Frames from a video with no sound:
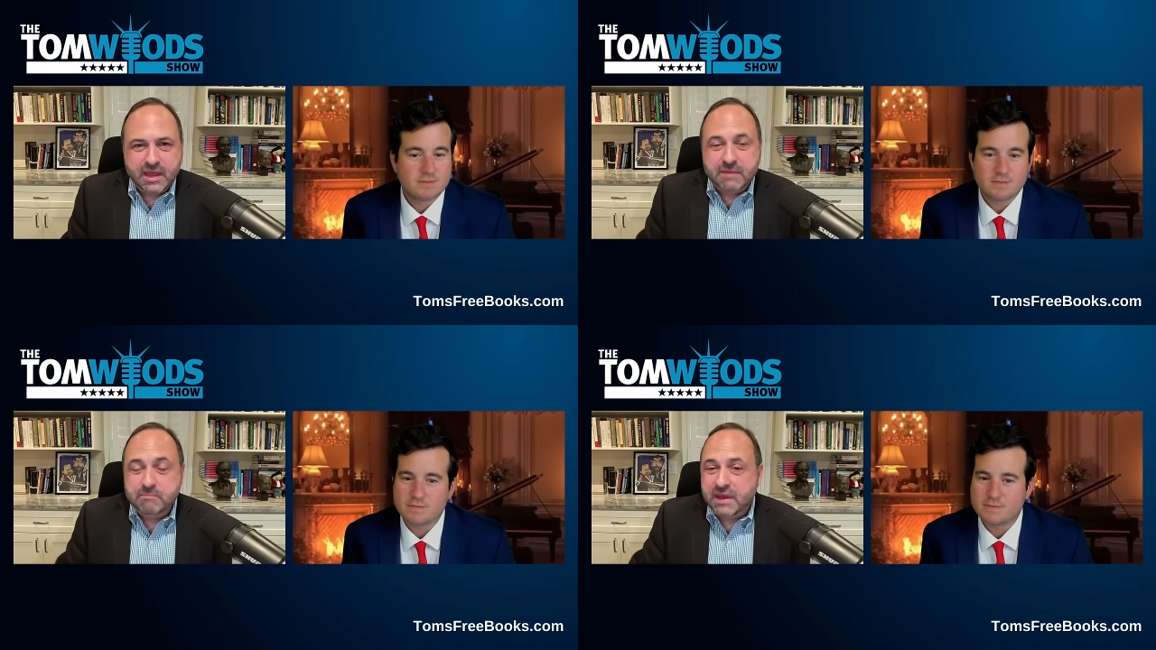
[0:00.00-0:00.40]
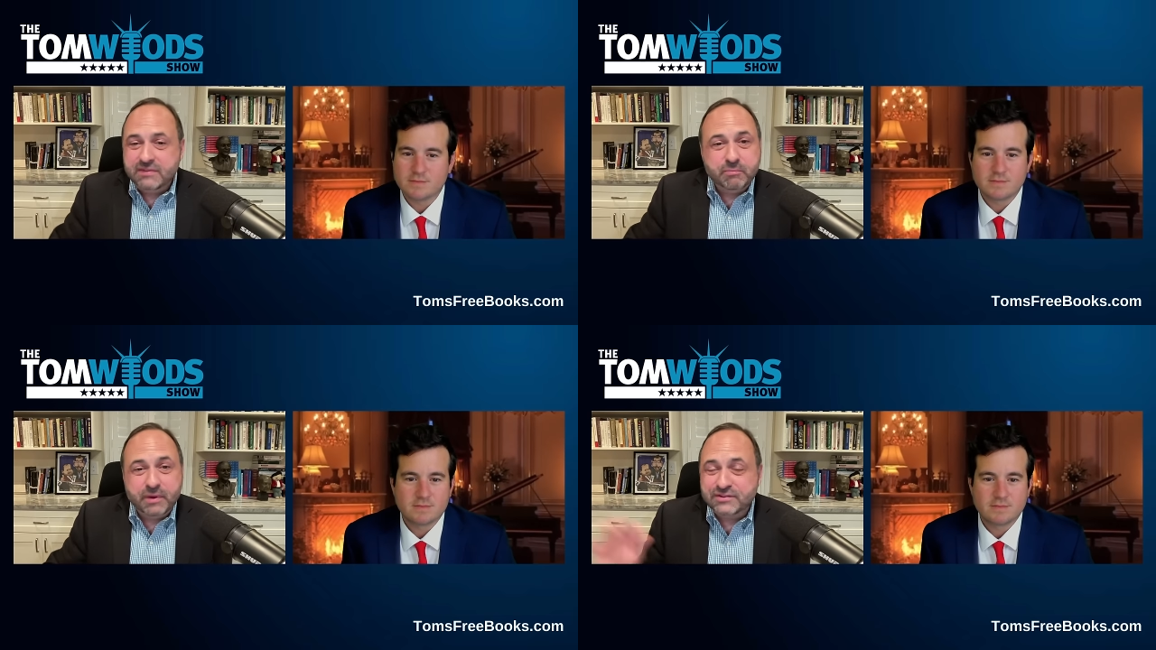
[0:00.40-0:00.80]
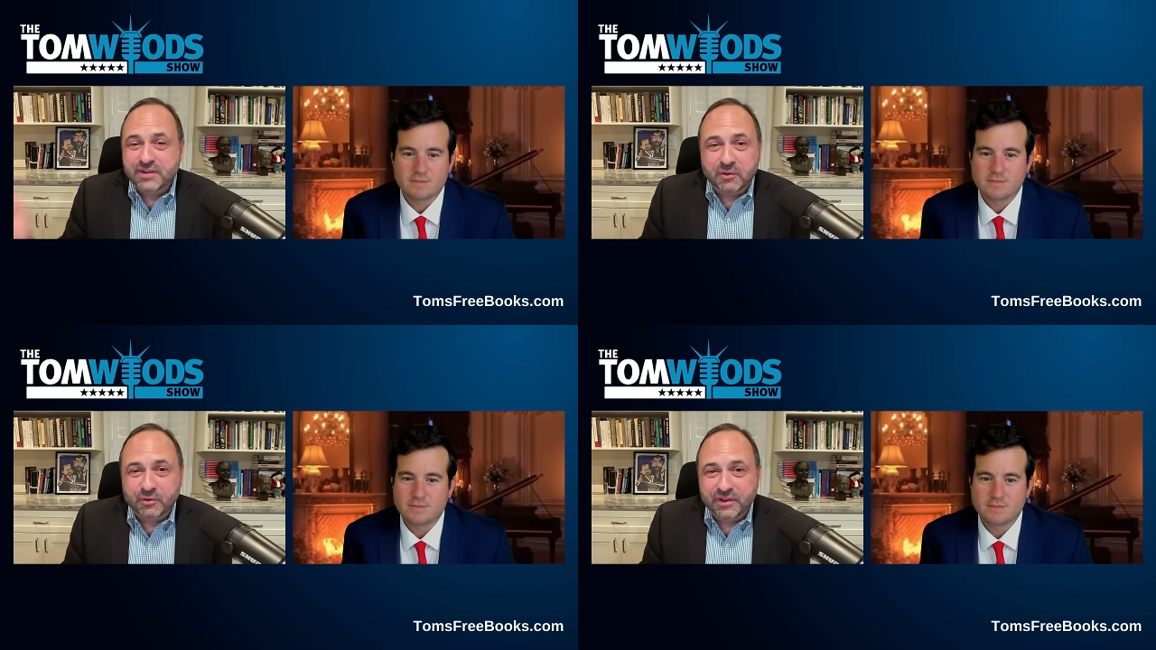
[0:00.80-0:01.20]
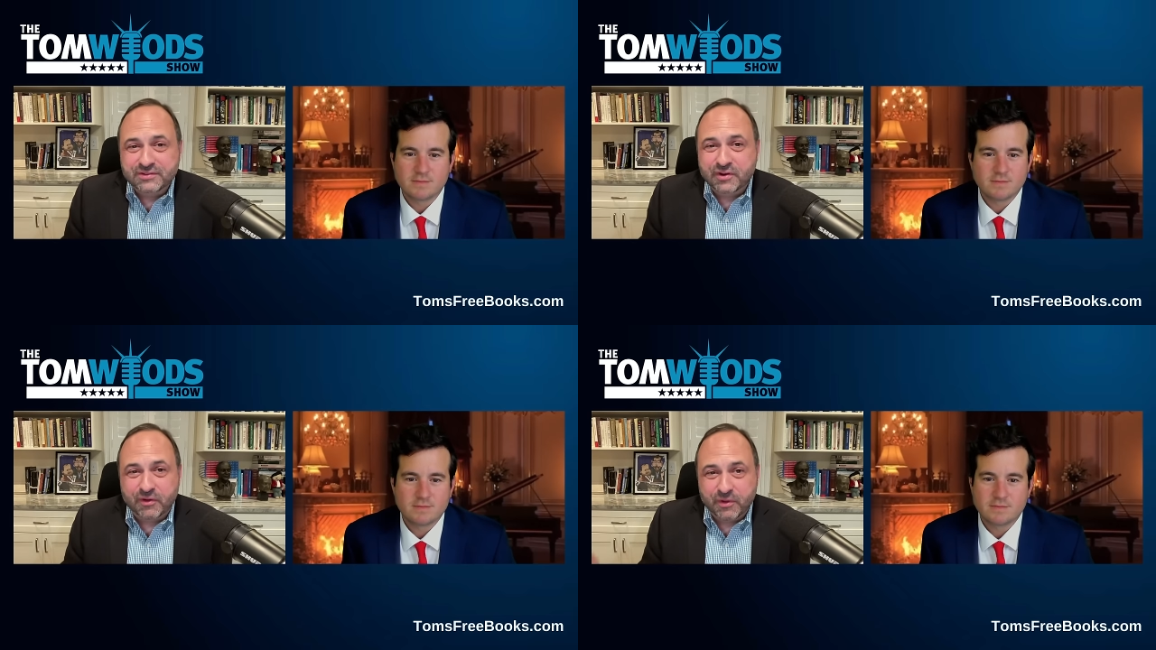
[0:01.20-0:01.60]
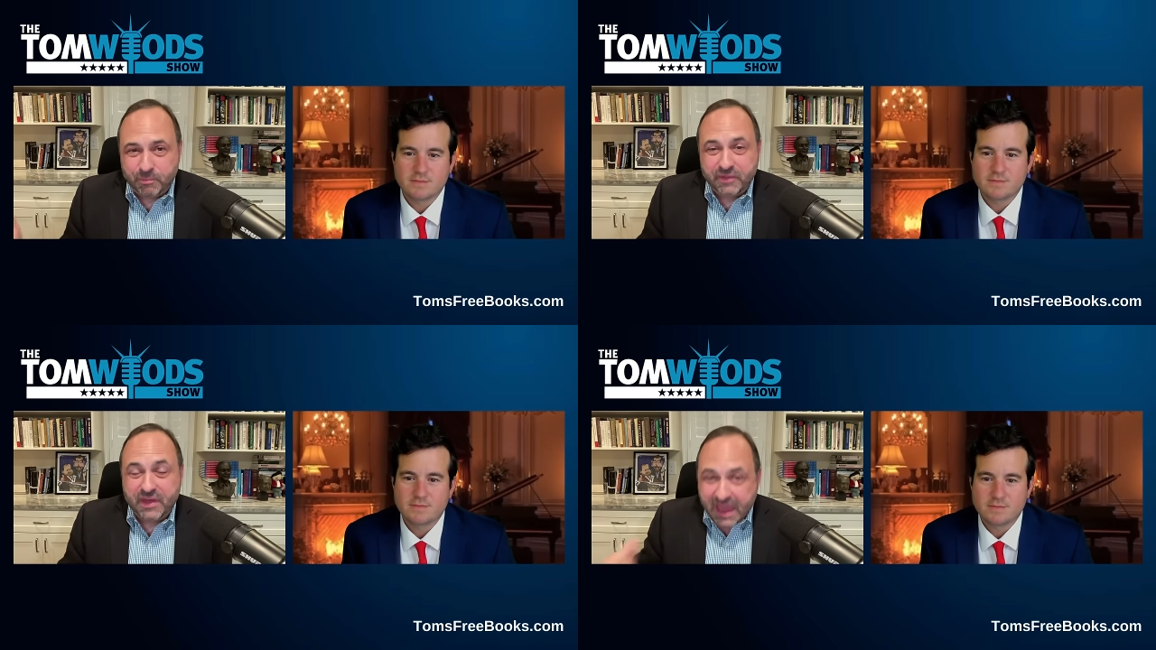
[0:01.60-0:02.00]
Speaker 1: It made the bestseller list on
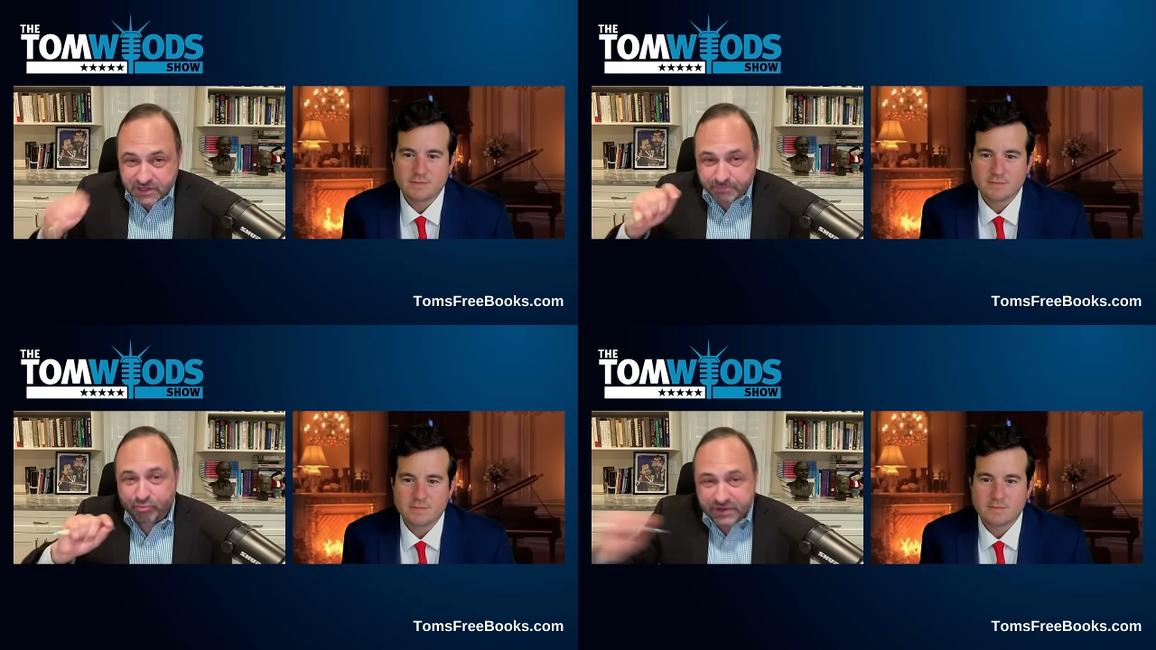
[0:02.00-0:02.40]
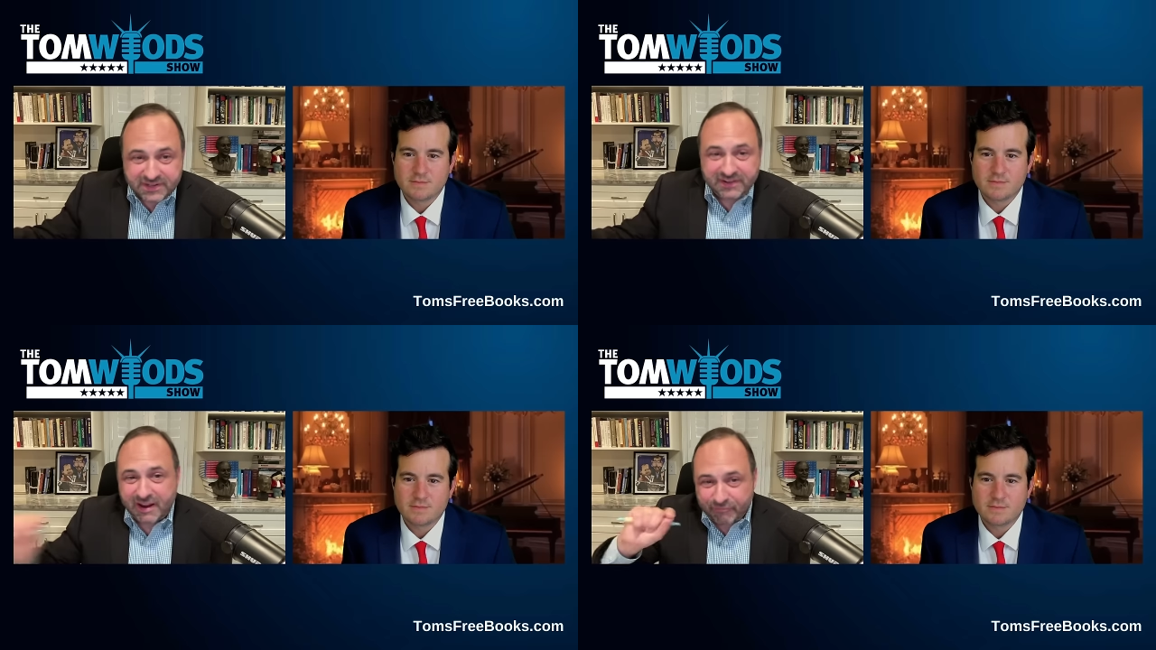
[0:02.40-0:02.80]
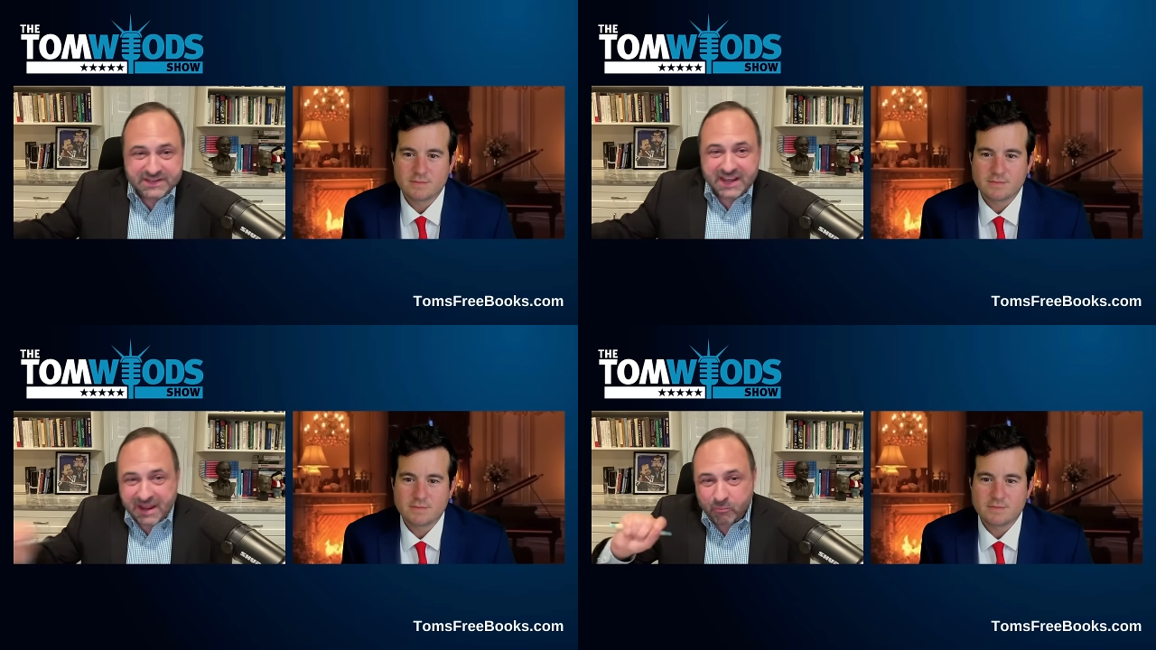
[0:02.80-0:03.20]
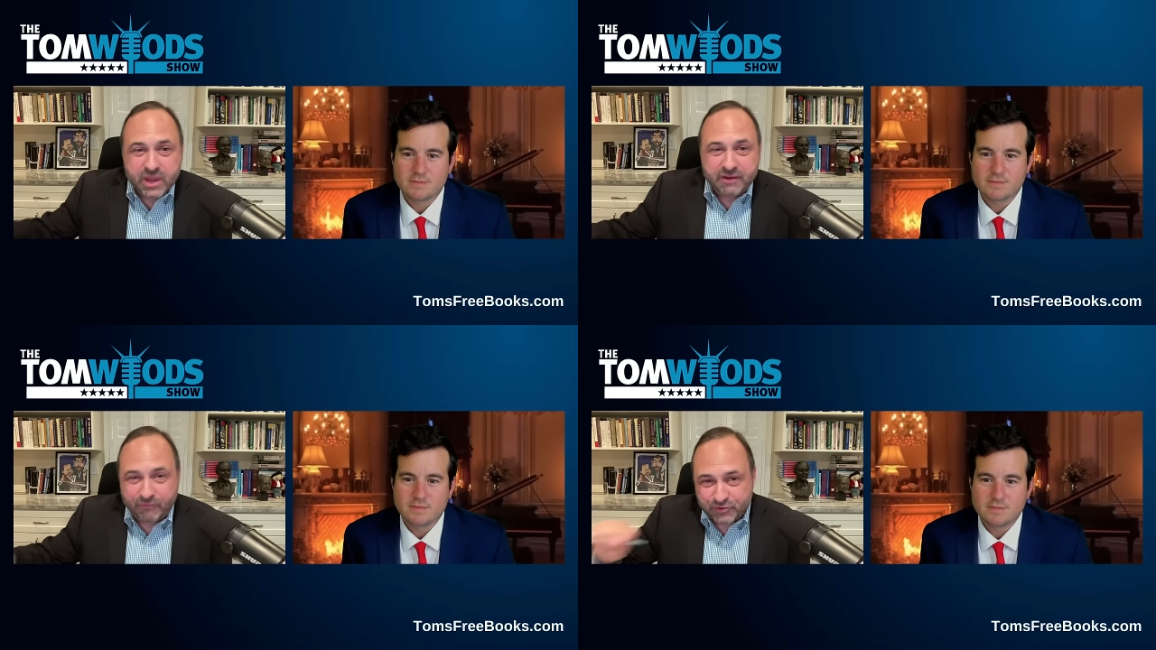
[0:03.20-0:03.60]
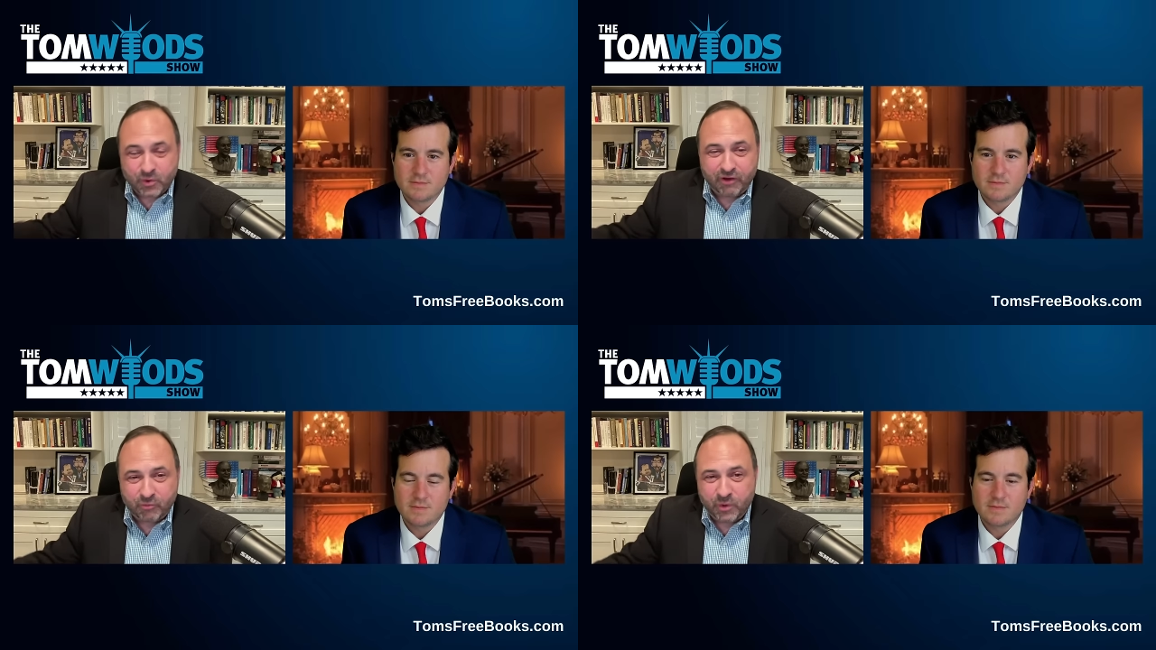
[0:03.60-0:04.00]
their, they had to print it every damn week for
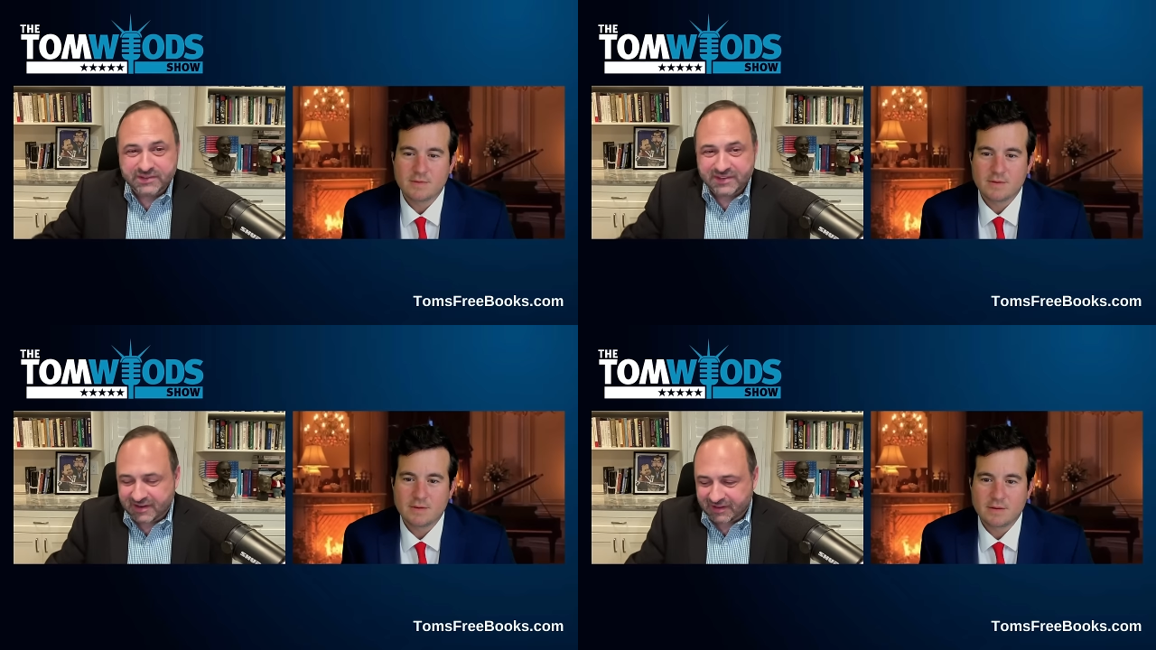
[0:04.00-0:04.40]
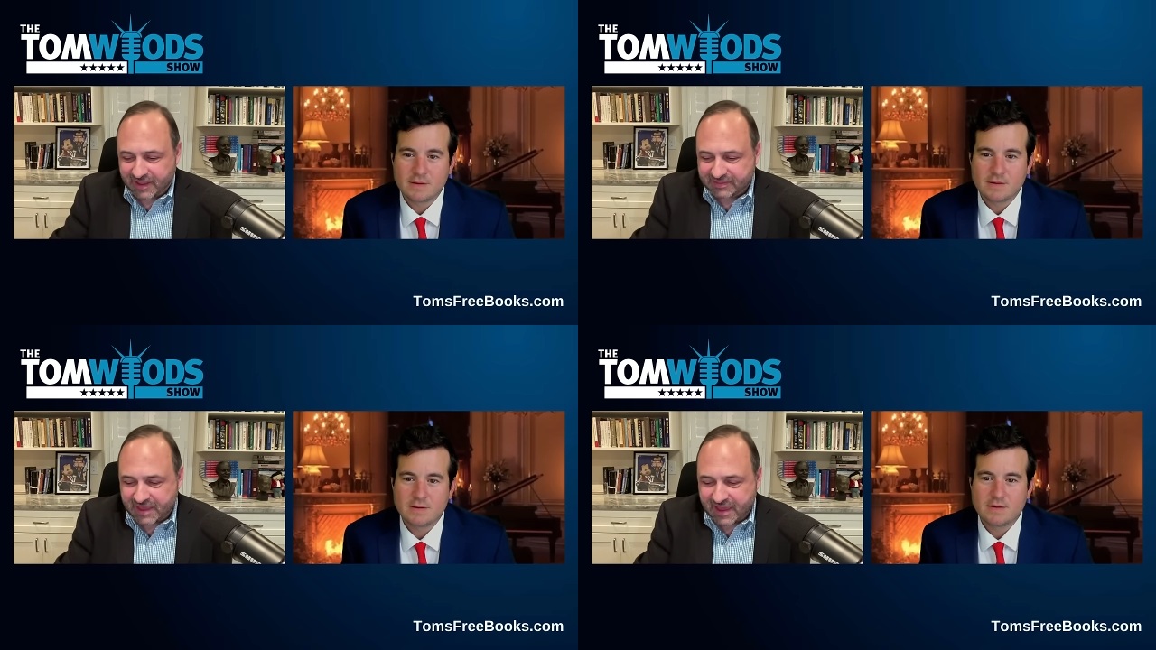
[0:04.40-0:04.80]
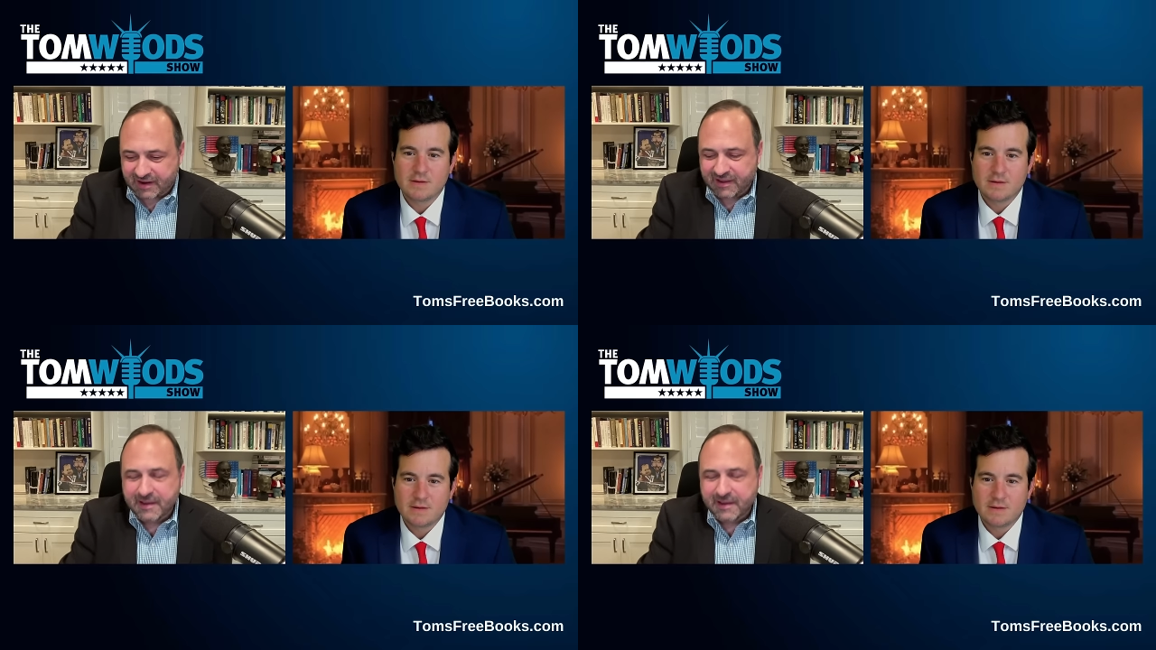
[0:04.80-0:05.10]
12 weeks. They didn't like that.